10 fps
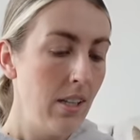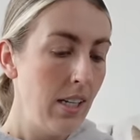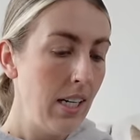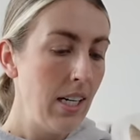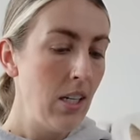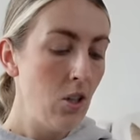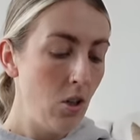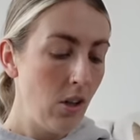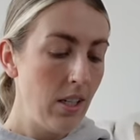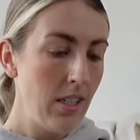the
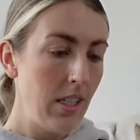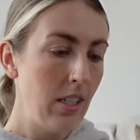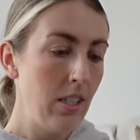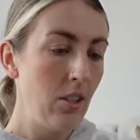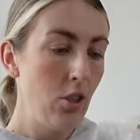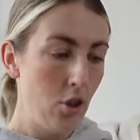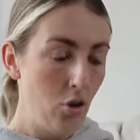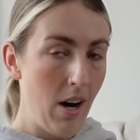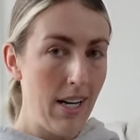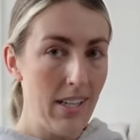90s
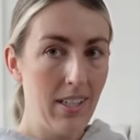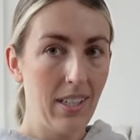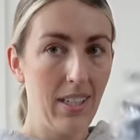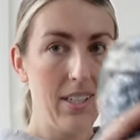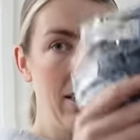straight